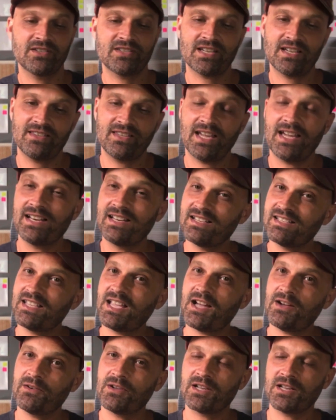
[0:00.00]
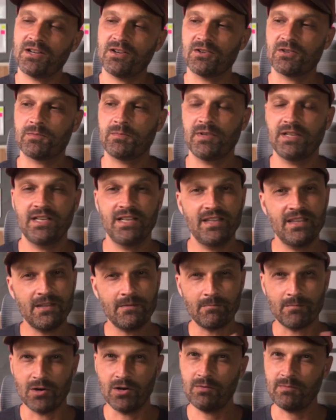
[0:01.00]
That is how it goes. But in the
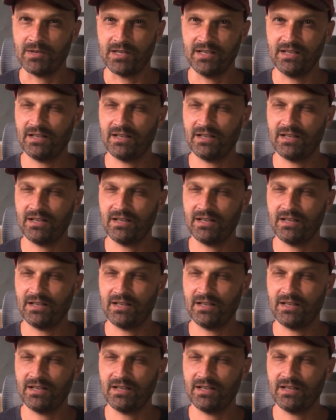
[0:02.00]
moment,